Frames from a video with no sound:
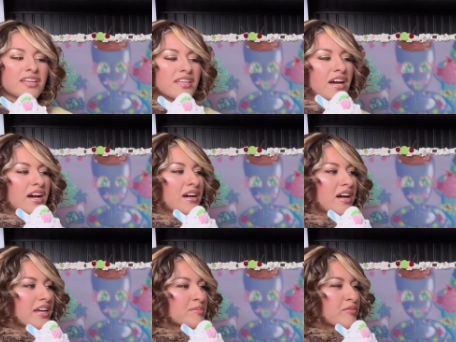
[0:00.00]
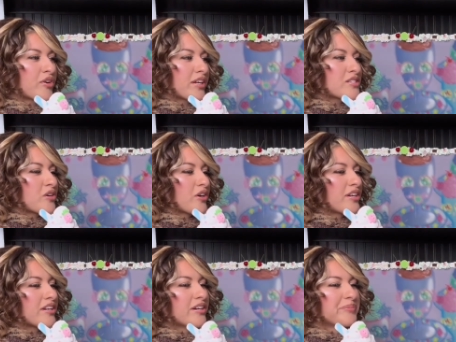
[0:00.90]
Yeah, I guess before I get
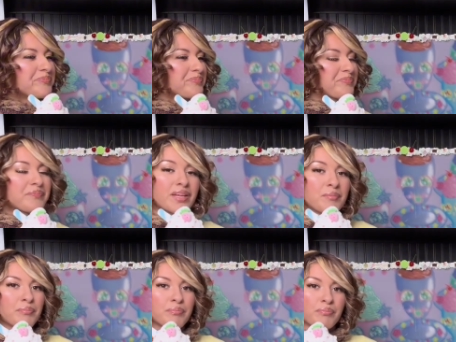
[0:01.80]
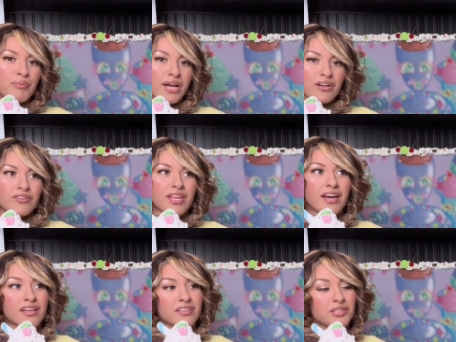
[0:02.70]
started, prayer
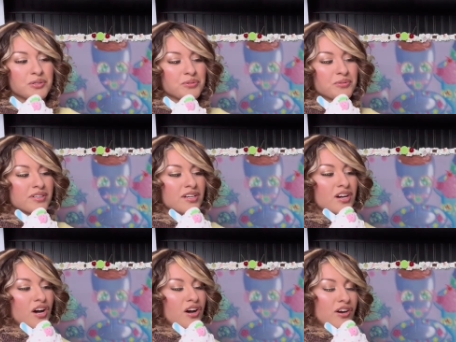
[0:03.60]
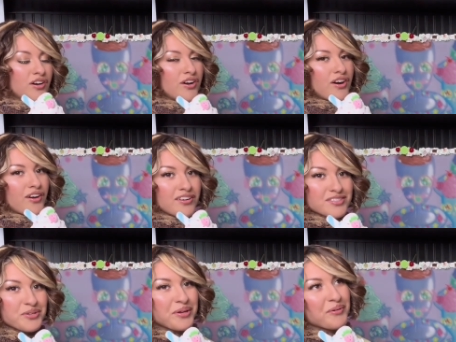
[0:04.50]
that you are all
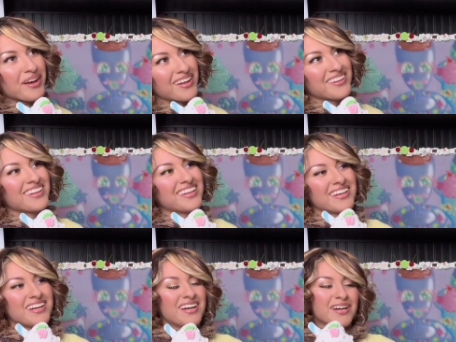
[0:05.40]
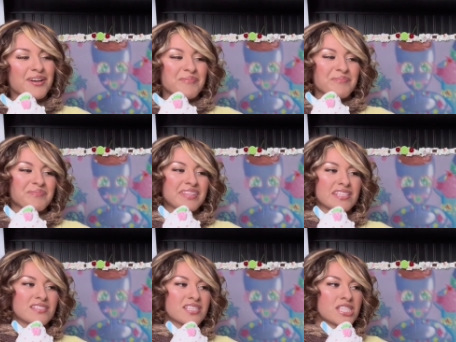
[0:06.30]
doing well.
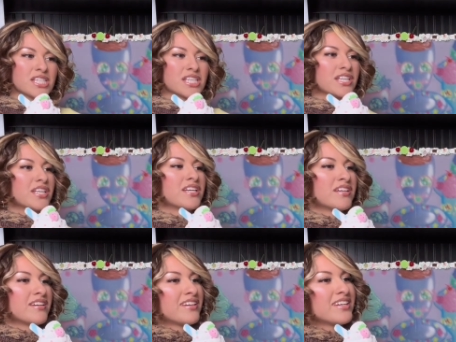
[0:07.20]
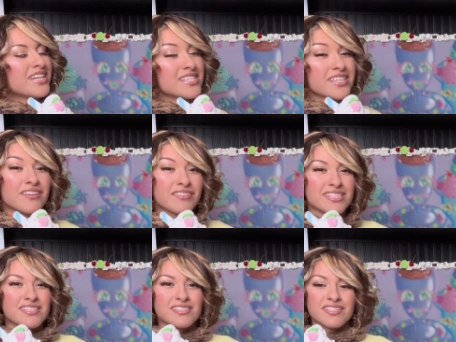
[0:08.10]
This season, it's a giving
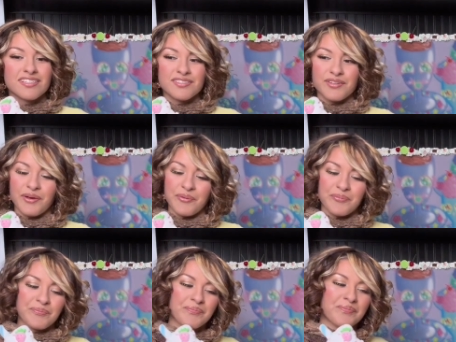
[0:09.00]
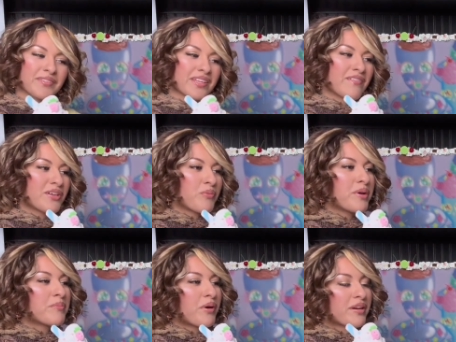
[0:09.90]
season, so even though we
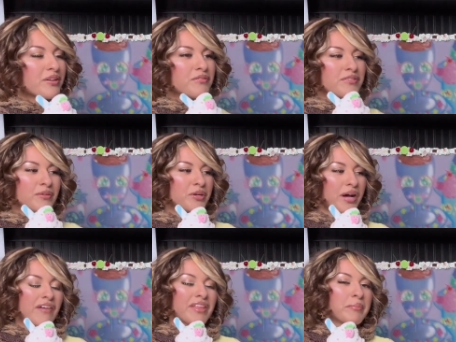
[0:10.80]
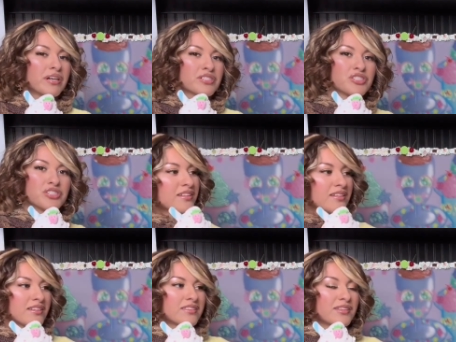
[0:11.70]
probably don't feel like we don't have that much,
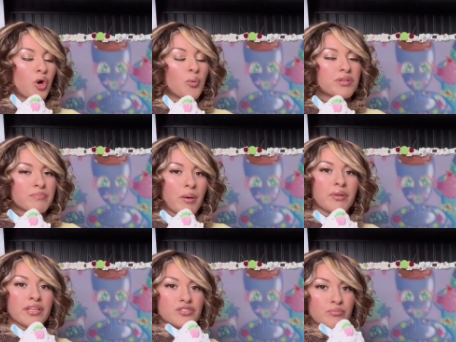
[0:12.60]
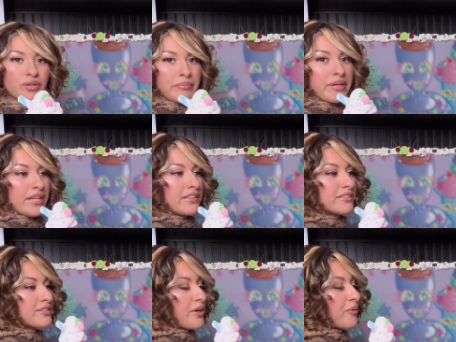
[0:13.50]
the homeless population pretty big,
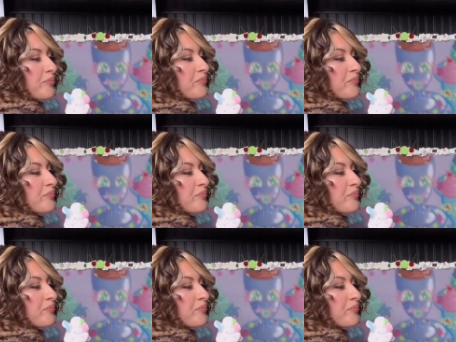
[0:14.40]
so